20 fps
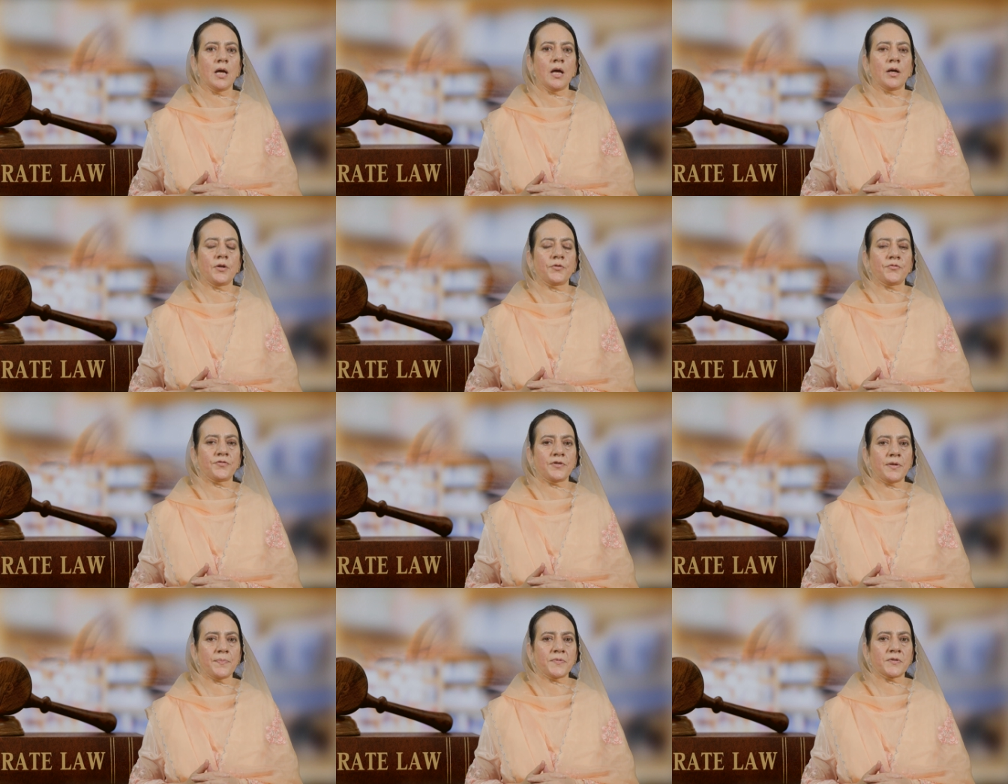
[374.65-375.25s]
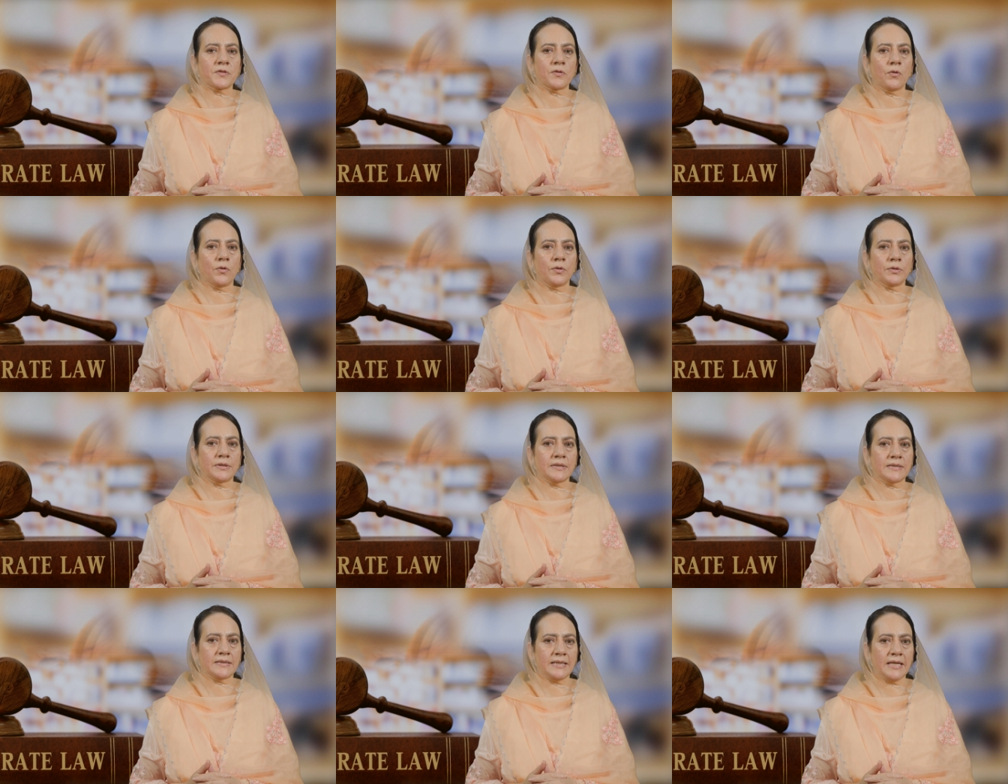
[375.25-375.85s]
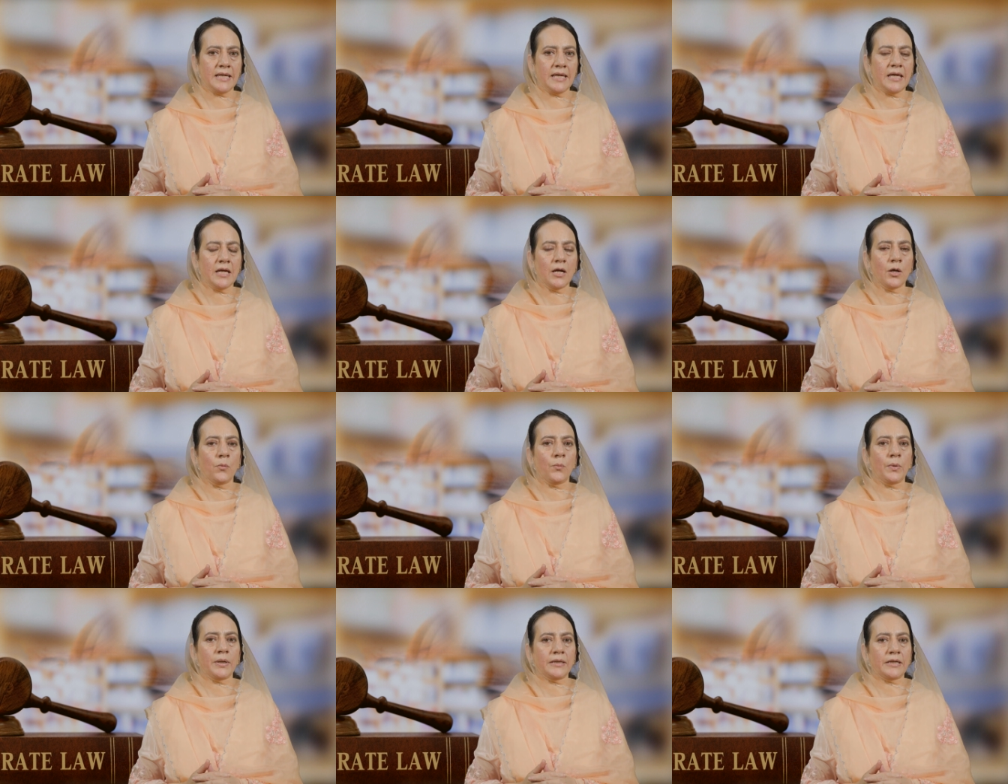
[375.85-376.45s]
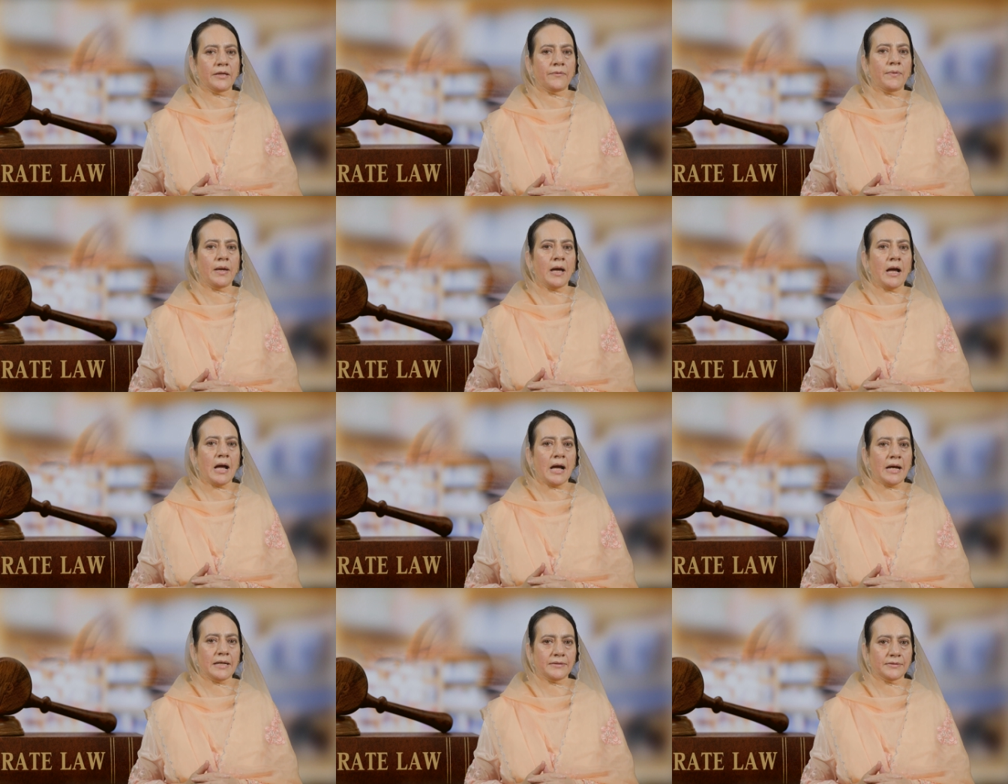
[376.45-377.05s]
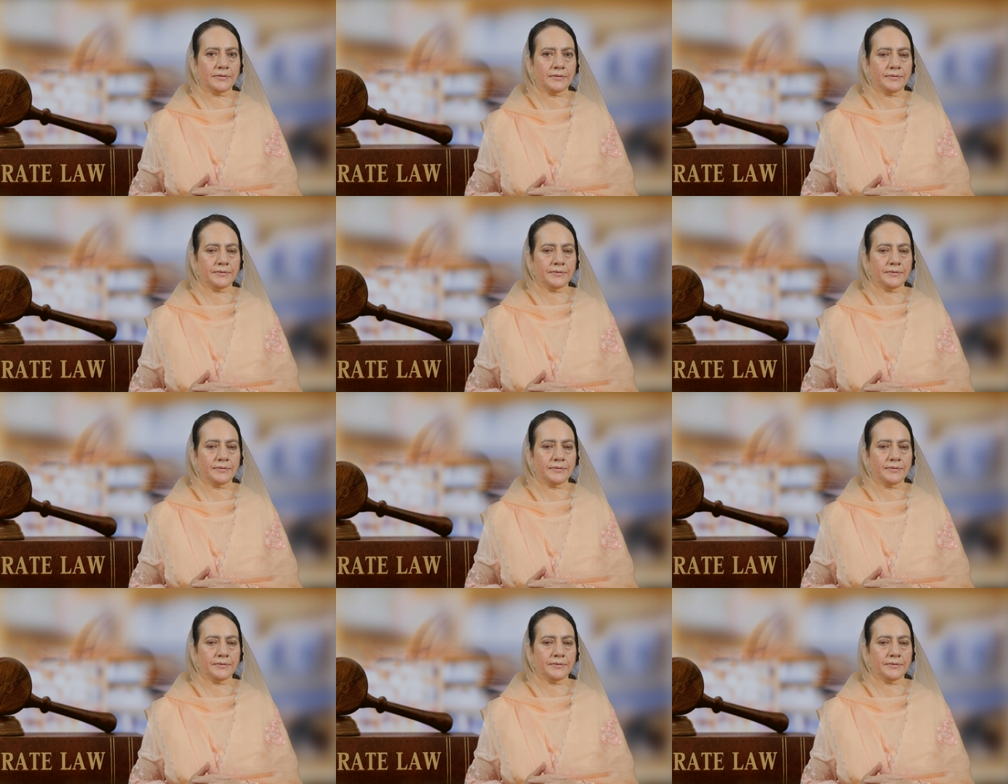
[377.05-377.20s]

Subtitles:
trips on the sea when they were idle.